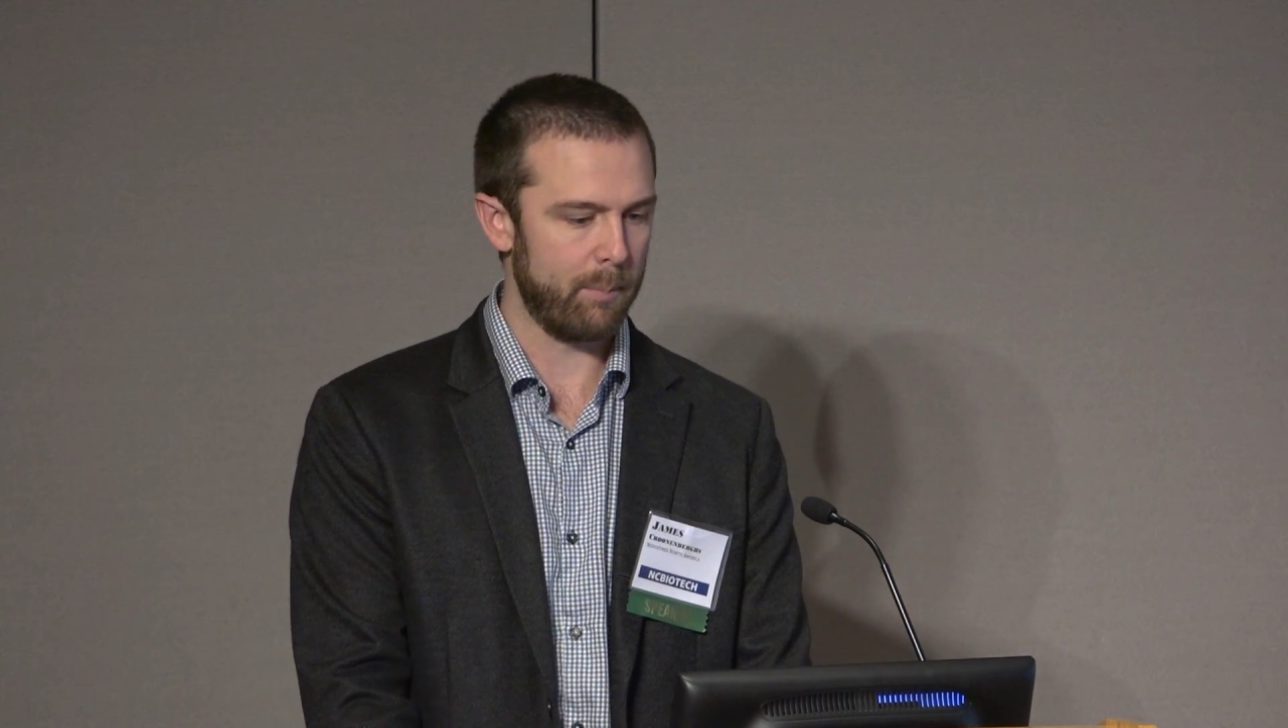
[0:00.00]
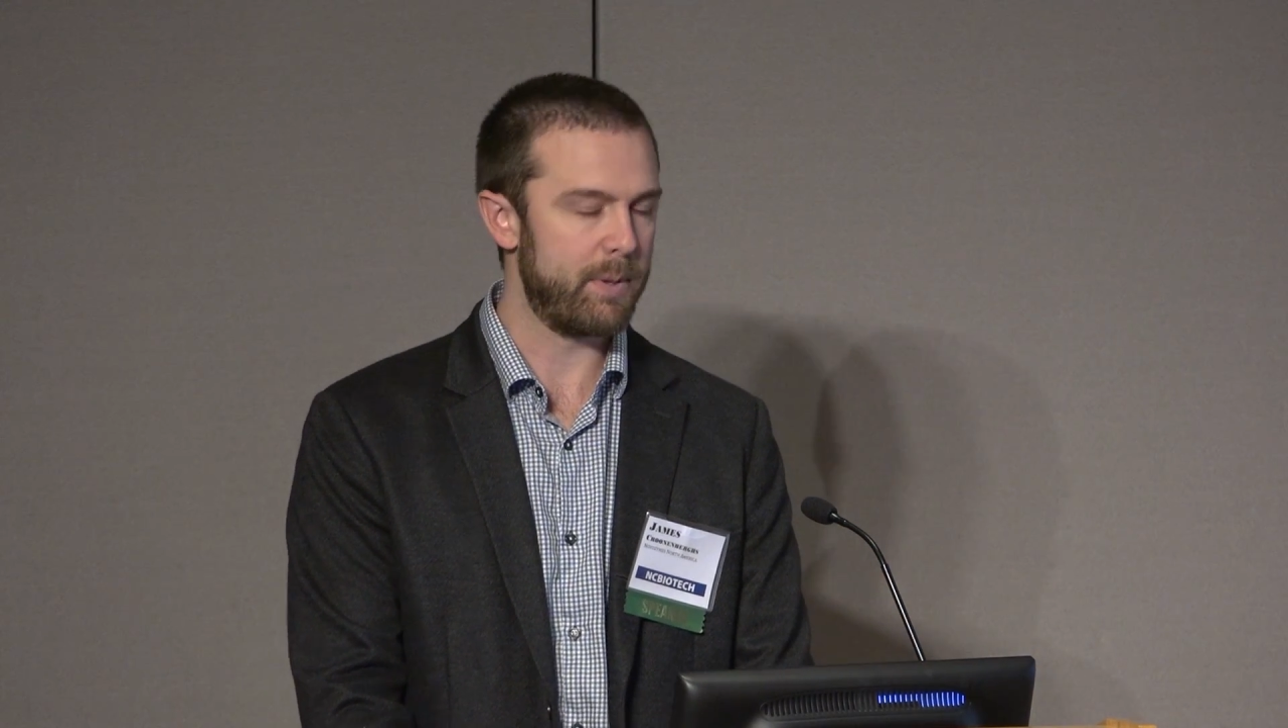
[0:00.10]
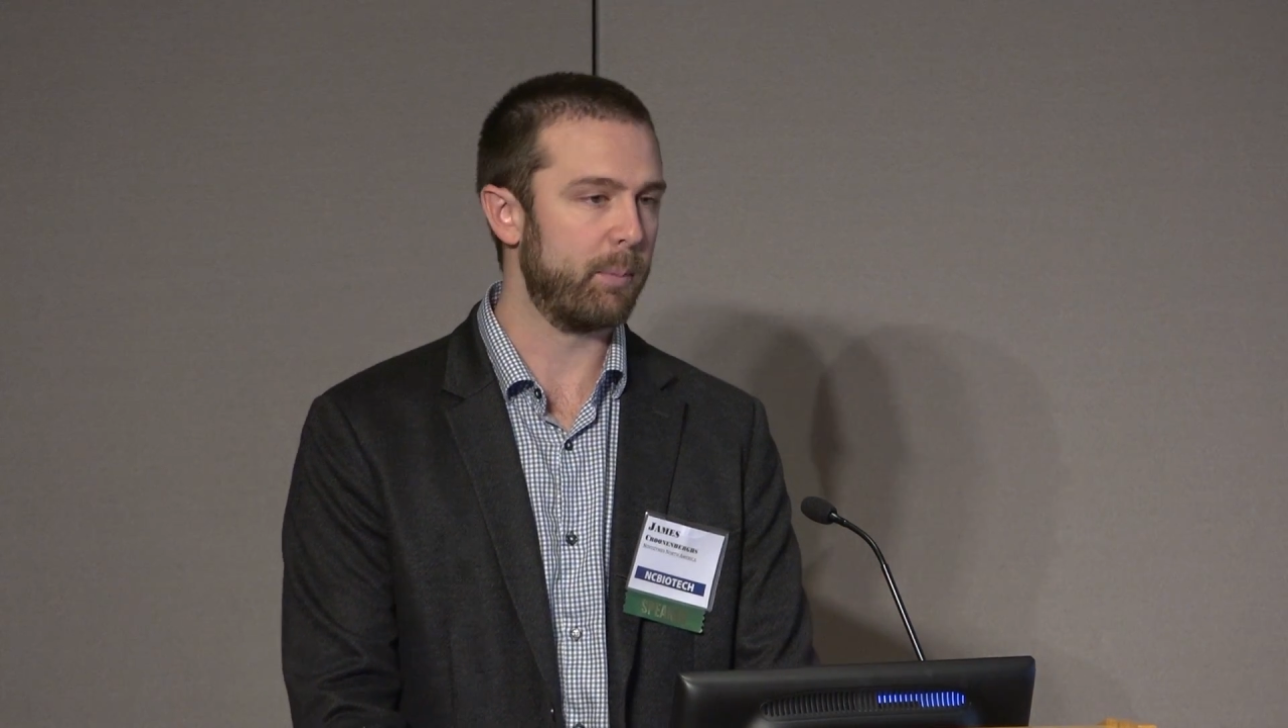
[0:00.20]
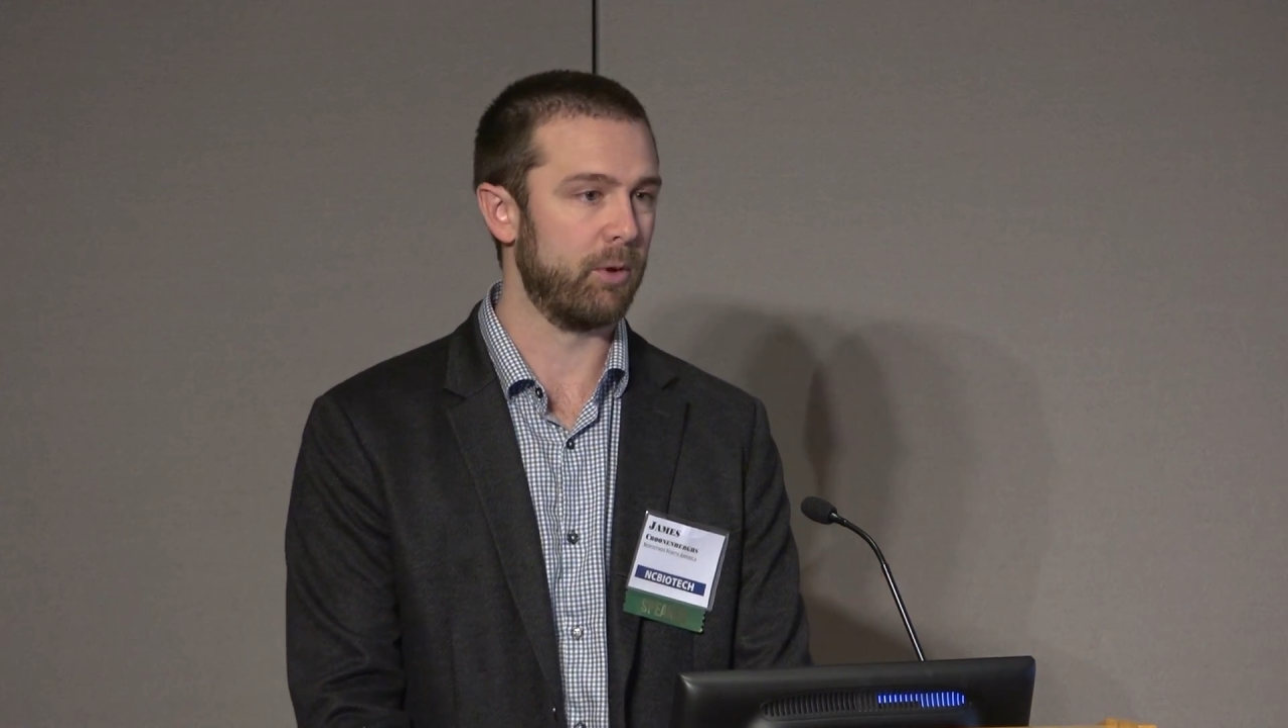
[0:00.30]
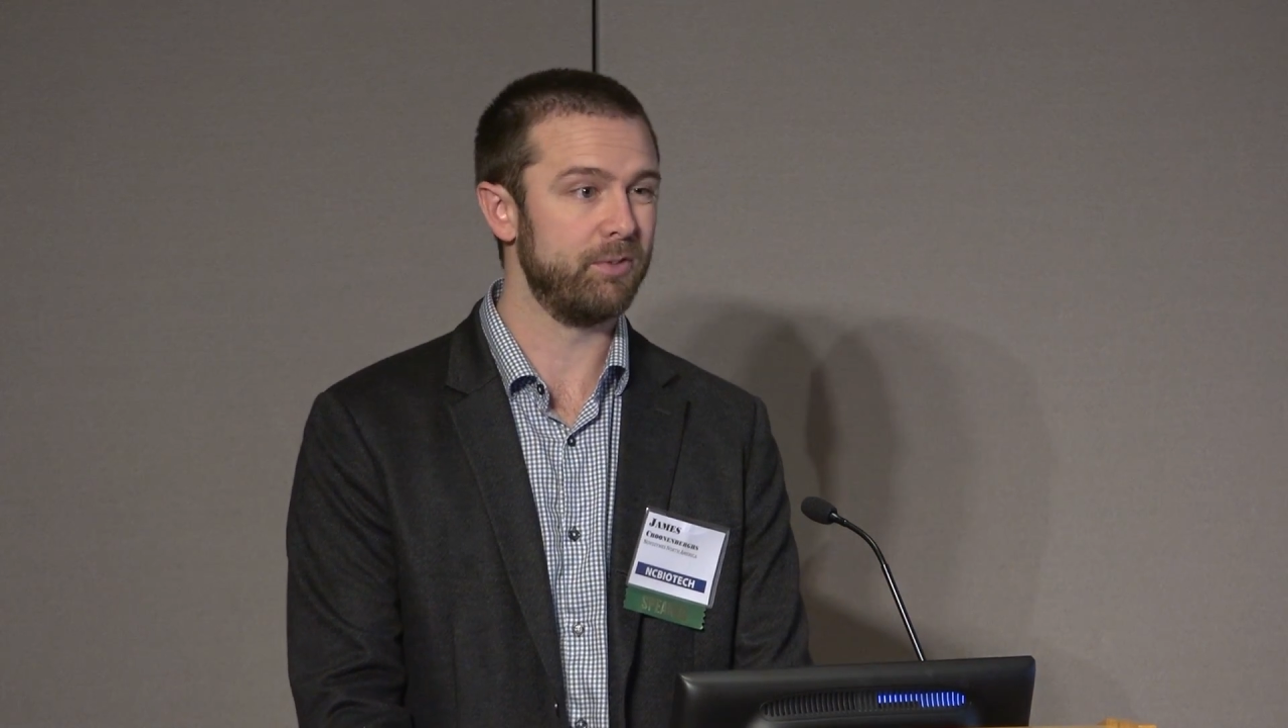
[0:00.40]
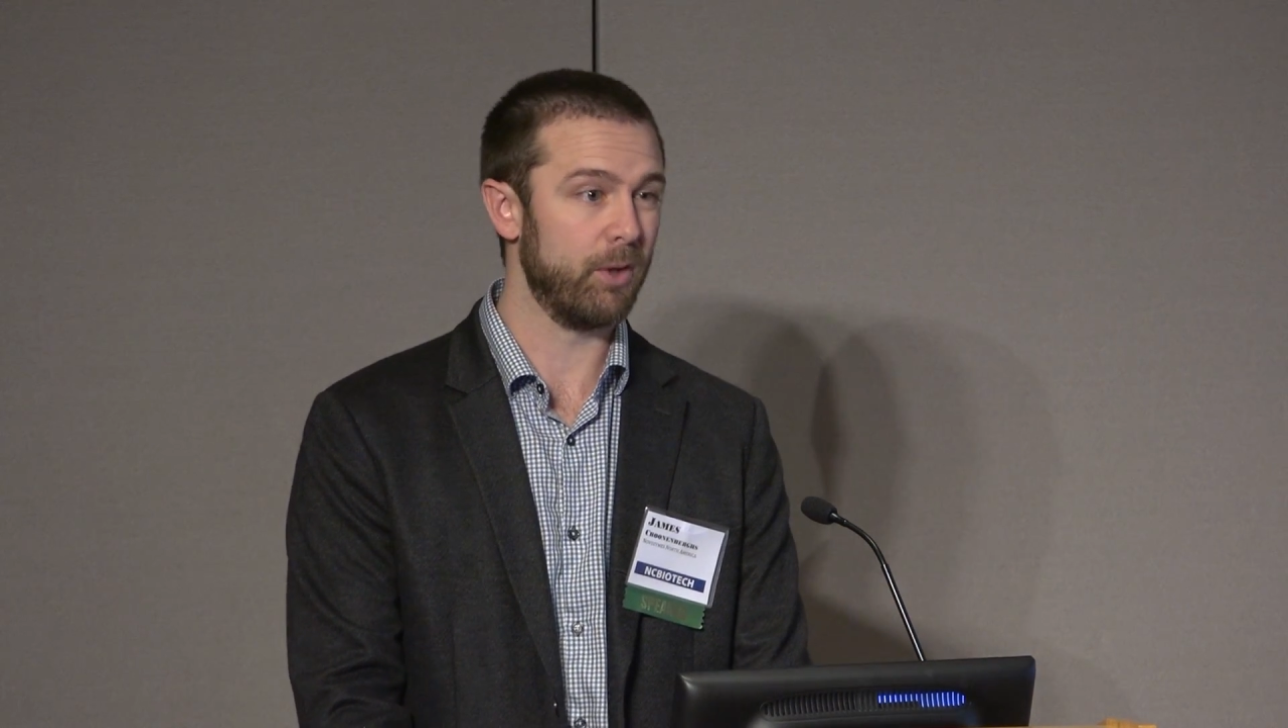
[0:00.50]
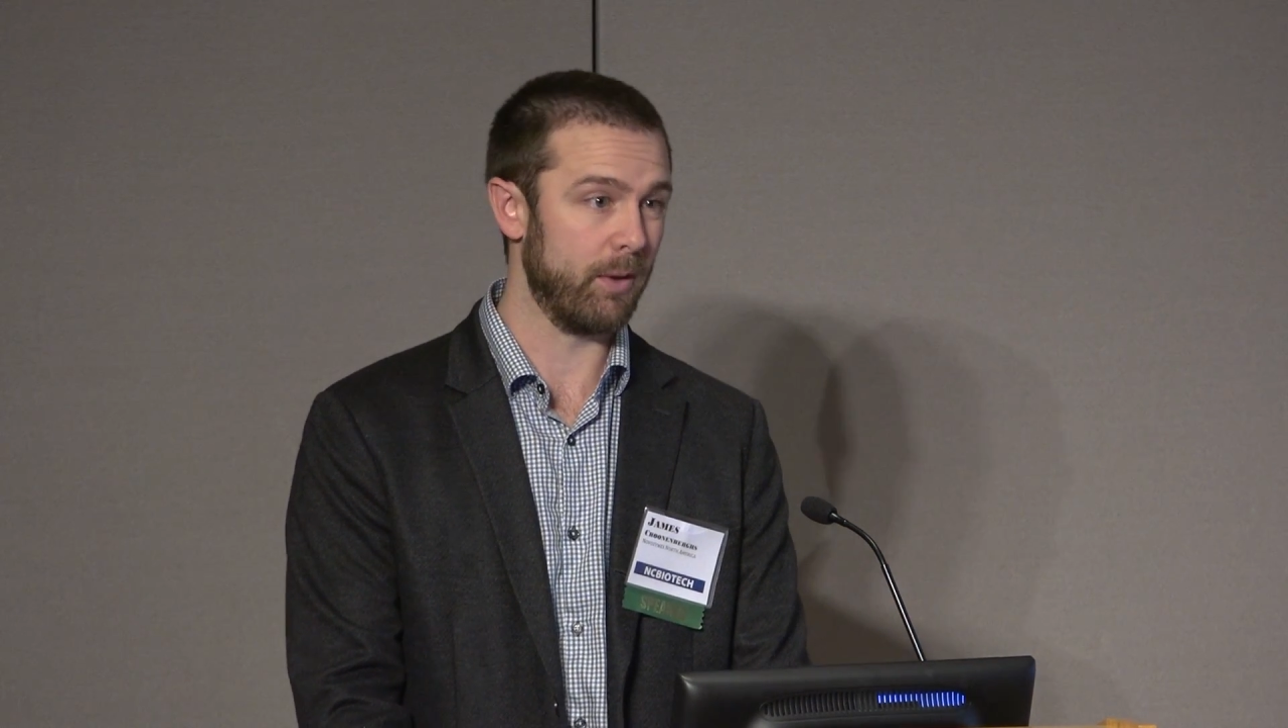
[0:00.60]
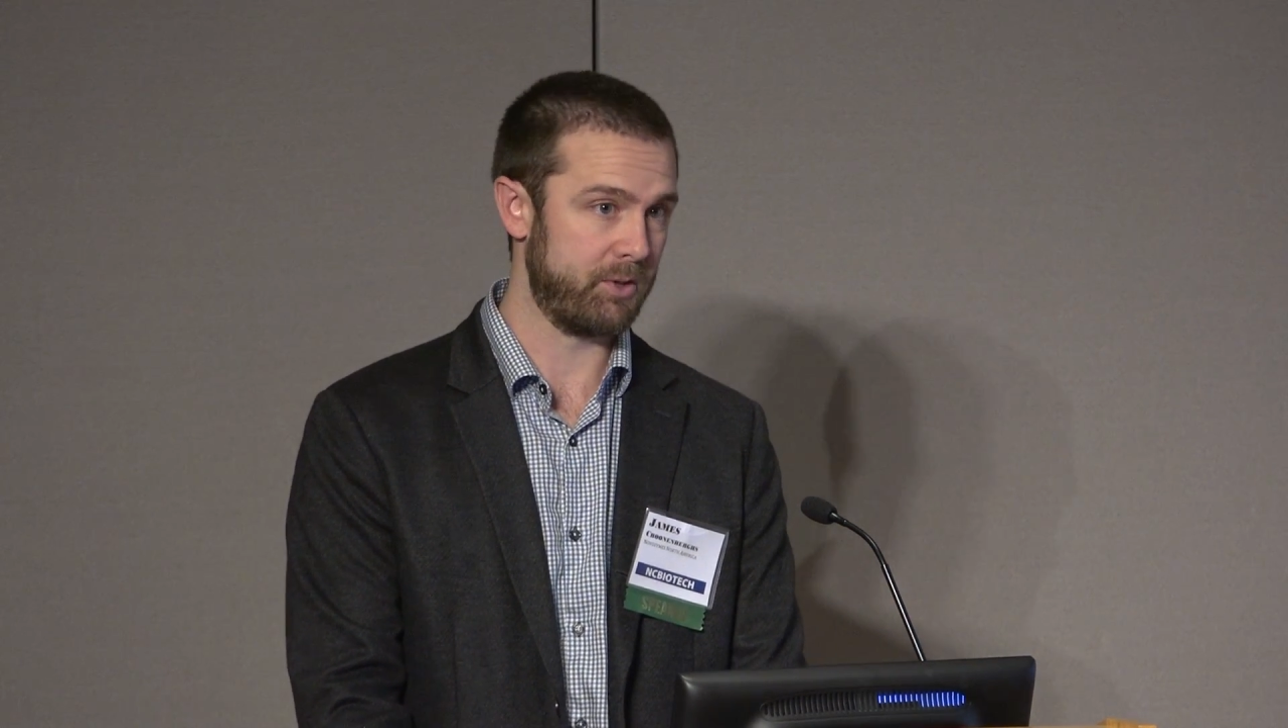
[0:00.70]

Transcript: people are still